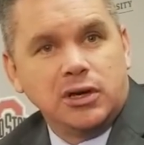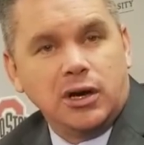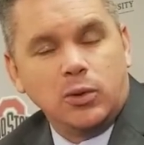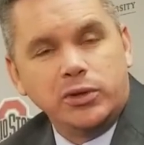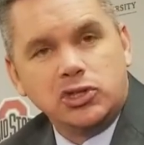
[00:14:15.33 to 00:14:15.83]

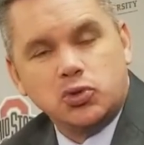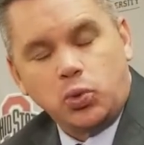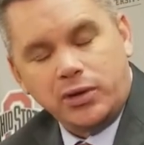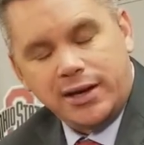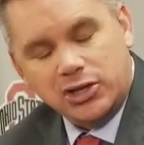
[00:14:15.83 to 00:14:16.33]
Uh, we just
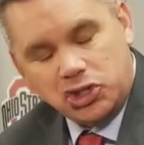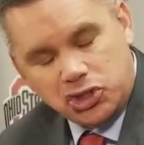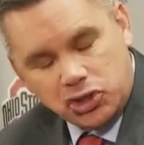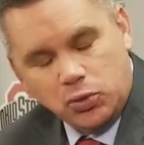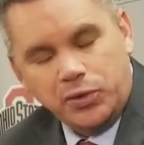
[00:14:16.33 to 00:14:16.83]
were not as
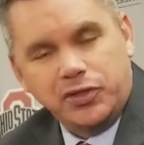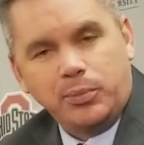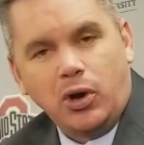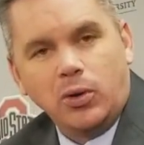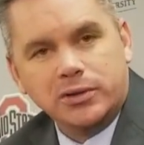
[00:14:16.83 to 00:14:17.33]
sure with the
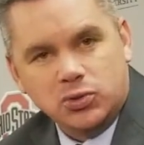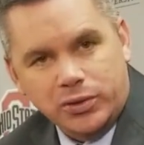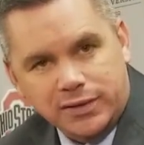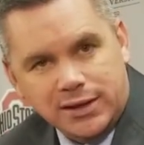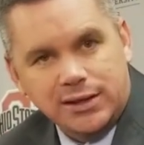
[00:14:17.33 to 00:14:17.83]
ball as we
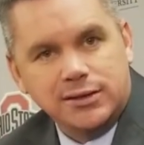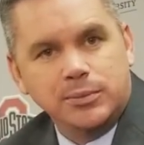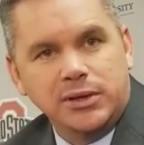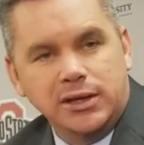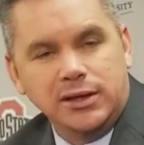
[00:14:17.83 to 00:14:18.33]
needed to
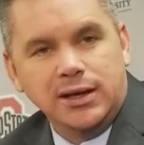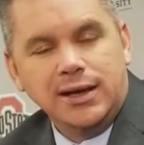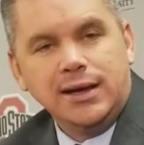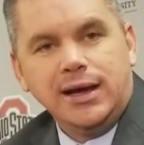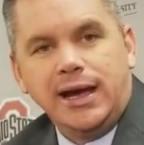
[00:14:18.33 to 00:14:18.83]
be.
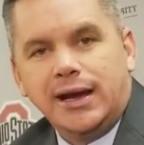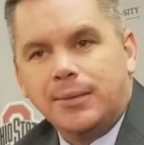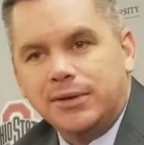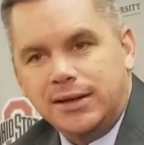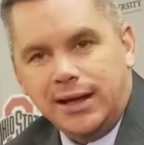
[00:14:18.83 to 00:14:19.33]
And
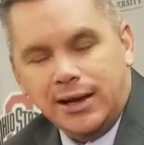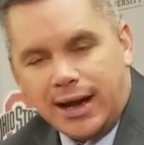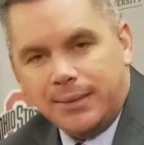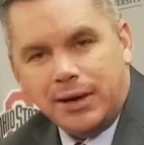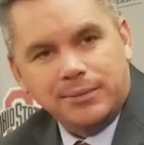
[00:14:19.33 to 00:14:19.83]

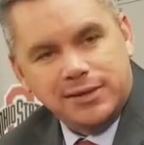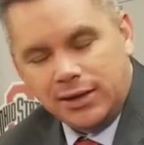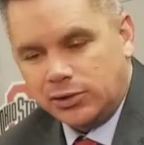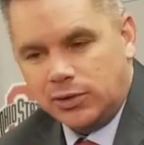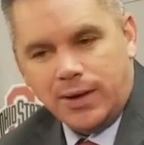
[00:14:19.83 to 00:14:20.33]
I'm I'm
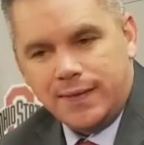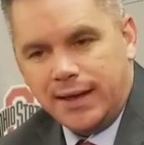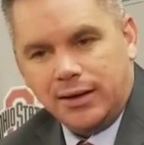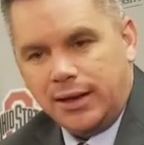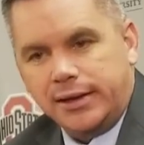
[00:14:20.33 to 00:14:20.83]
telling you right
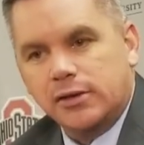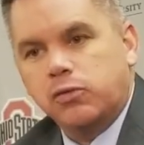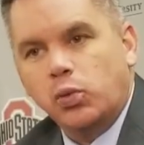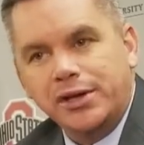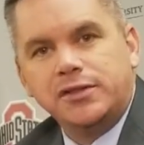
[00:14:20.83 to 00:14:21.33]
now, like if
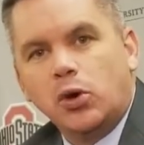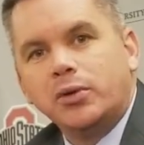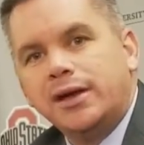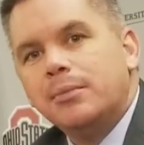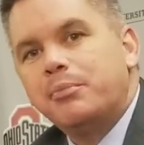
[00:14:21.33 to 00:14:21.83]
we
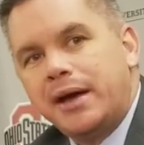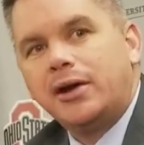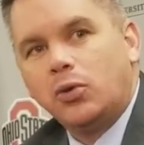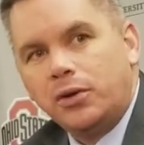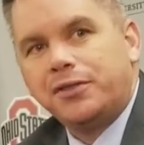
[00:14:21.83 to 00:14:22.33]
don't get
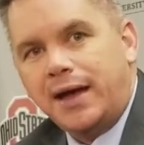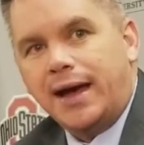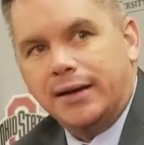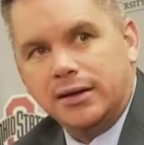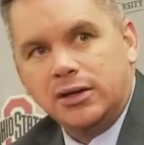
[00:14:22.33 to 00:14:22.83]
better with
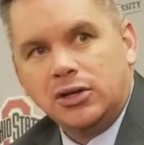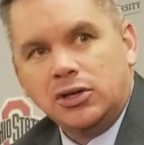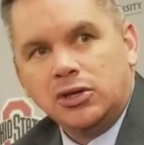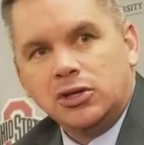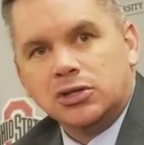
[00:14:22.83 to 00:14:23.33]
that,
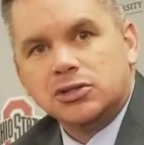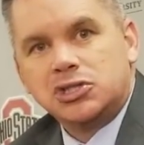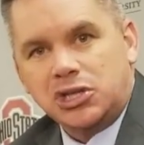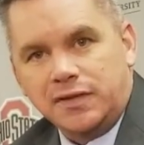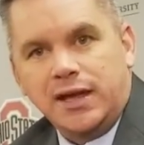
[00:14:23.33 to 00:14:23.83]

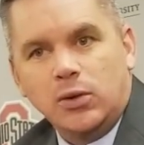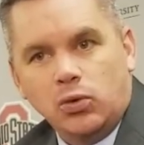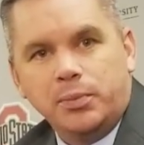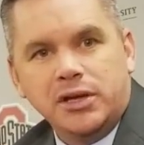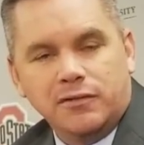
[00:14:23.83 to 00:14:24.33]
Sunday will
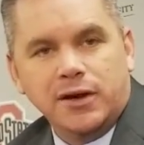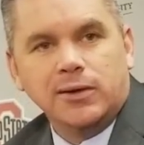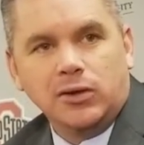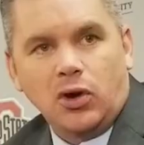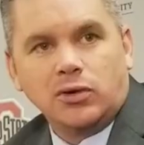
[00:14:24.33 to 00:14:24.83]
be a very
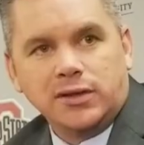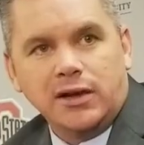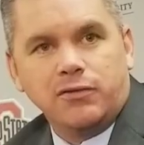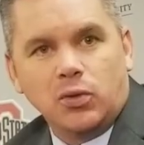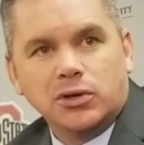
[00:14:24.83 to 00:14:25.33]
long day
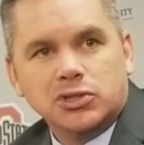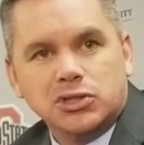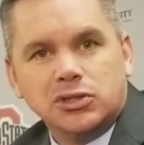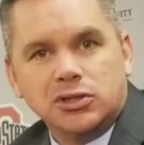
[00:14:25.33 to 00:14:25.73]
for us.